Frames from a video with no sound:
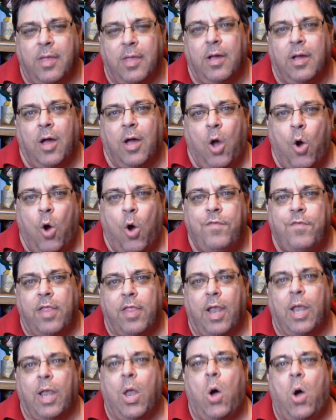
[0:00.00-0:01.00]
over the
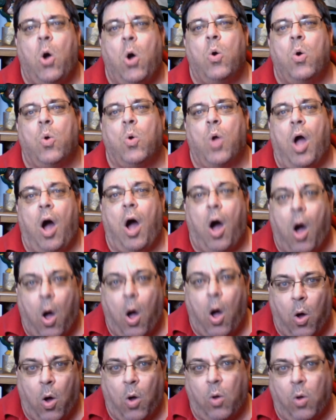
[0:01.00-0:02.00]
long
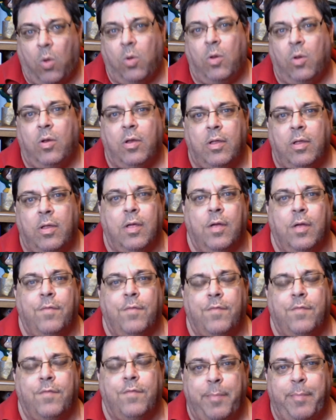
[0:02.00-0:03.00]
haul,
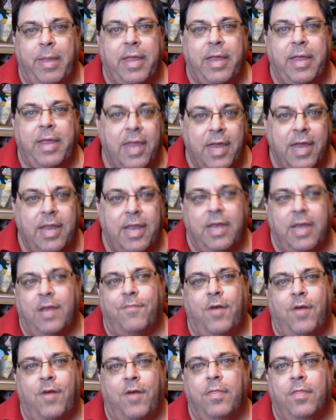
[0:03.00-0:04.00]
from the beginning
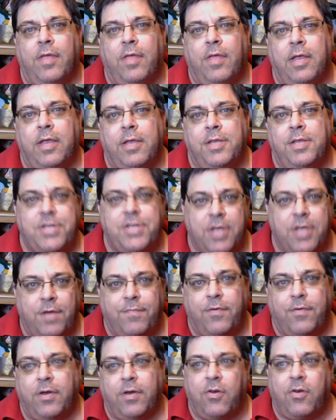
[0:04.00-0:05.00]
of all the
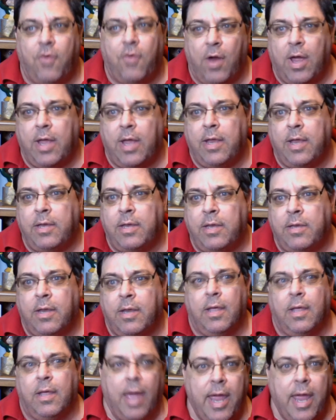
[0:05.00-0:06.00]
suffering, crying,
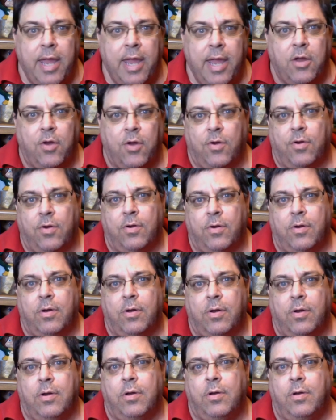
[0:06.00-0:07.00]
anger,
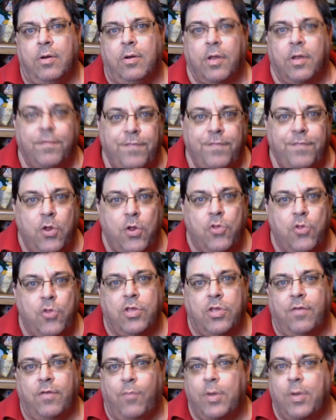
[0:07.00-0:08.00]

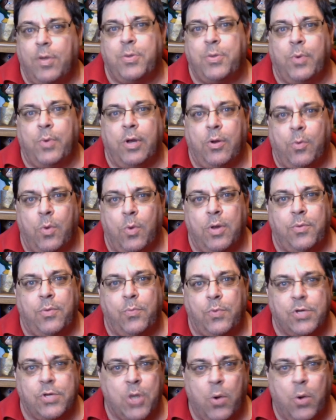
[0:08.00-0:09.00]
confusion of
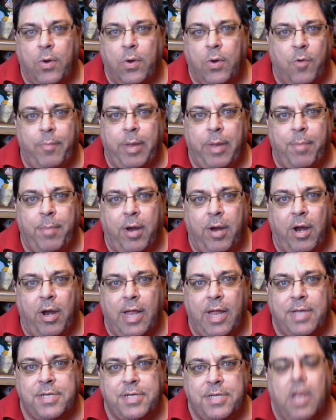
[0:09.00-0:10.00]
what was going on being
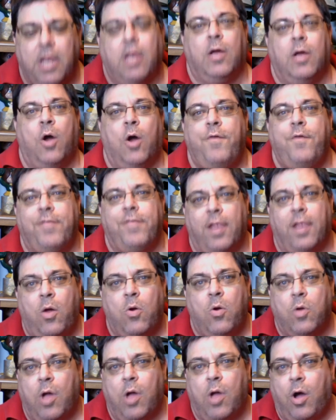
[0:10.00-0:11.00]
paralyzed, over the
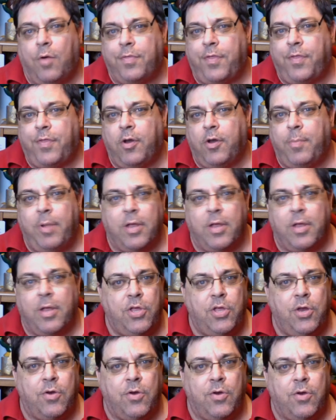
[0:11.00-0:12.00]
long haul, 30 plus
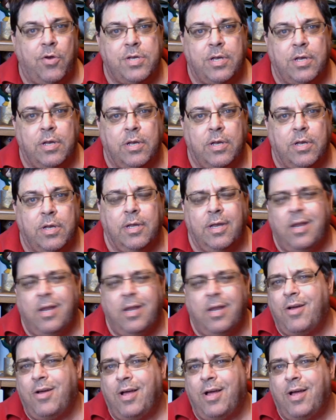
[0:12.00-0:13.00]
years, you
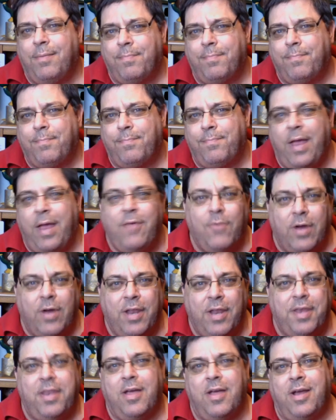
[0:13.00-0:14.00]
know, I ain't
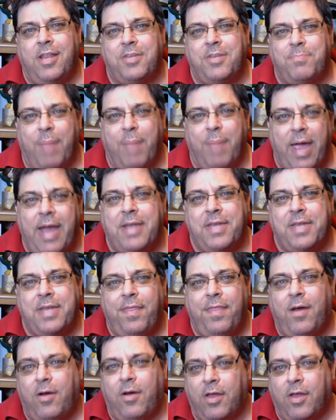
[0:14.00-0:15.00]
really done as bad as I
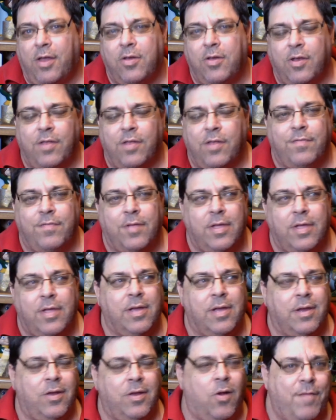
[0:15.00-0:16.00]
thought I could have.
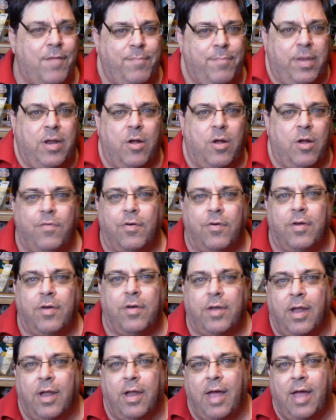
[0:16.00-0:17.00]
You know, I've been over
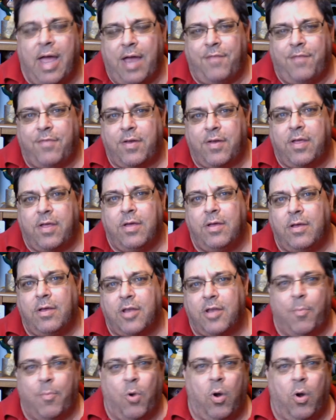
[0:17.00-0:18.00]
in Africa,
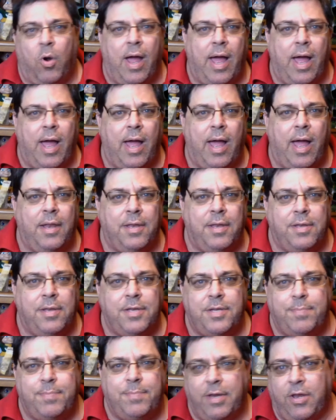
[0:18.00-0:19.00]
Comoros
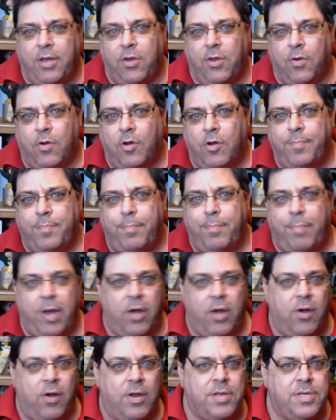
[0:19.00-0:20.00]
Islands, been to Europe,
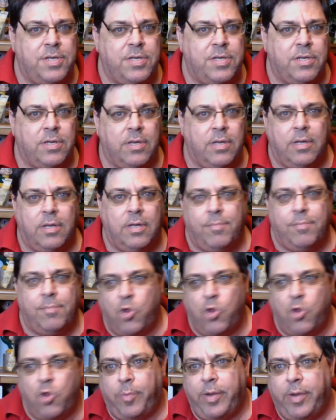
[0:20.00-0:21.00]
Paris,
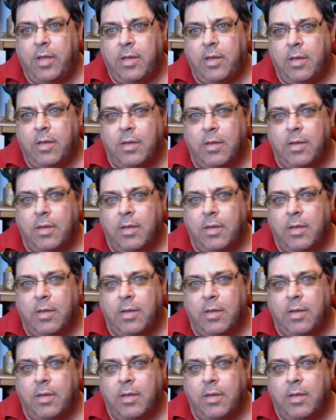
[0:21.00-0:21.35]
Germany,